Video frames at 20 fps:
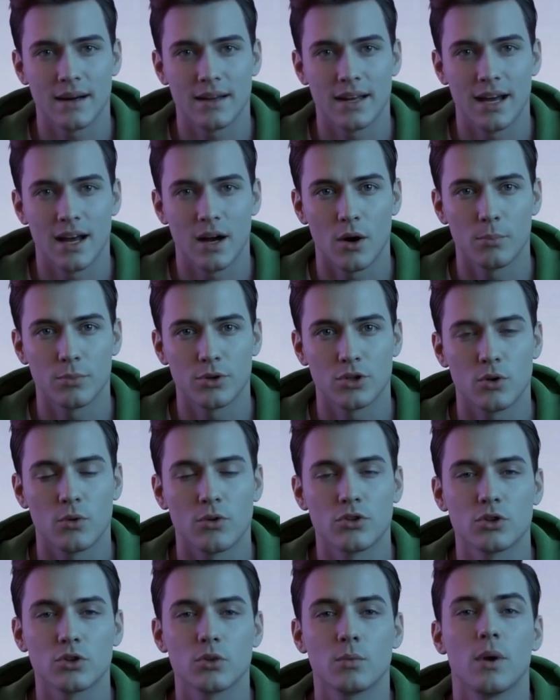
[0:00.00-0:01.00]
that help
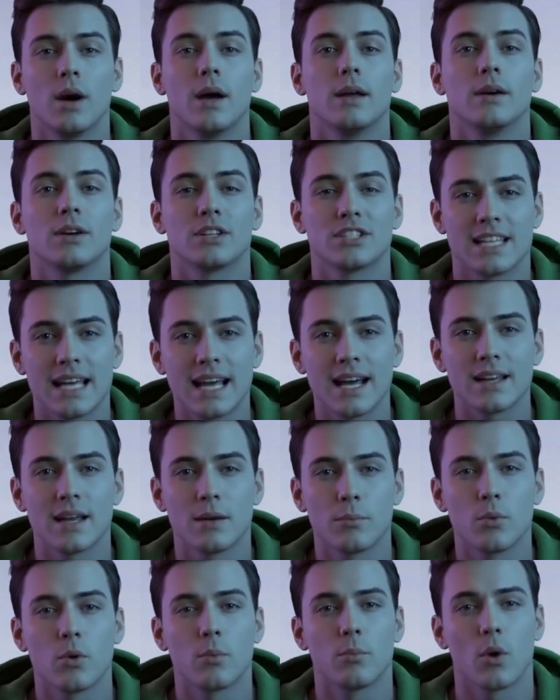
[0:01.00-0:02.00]
YouTube understand
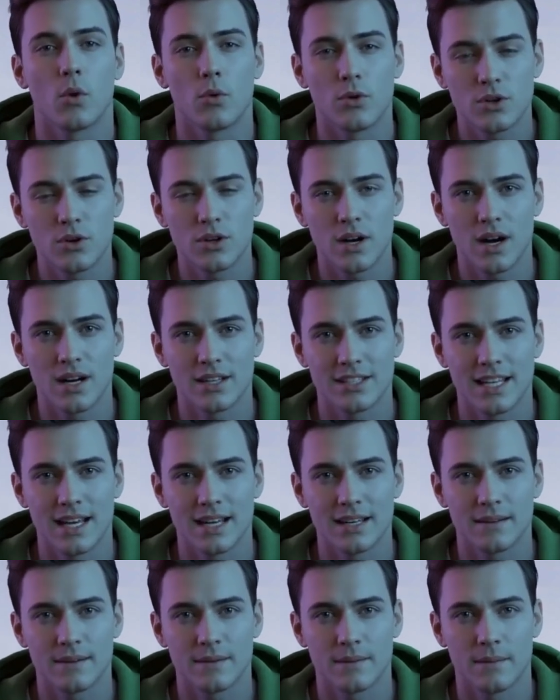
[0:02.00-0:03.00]
and promote your
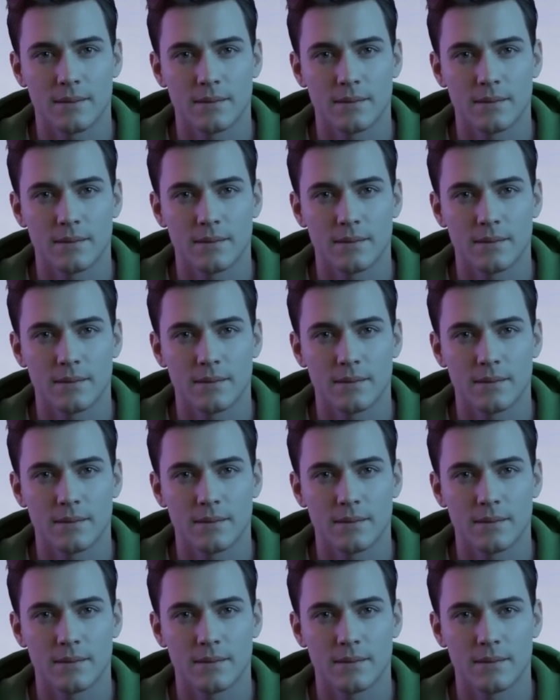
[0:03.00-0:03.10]
content.